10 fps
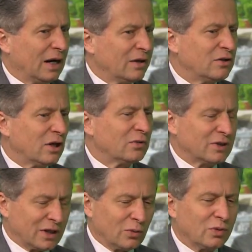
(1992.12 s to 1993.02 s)
I
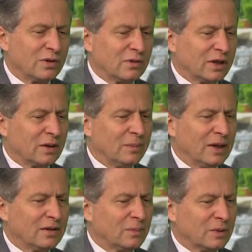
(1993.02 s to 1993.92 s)
don't, and I wouldn't recommend it,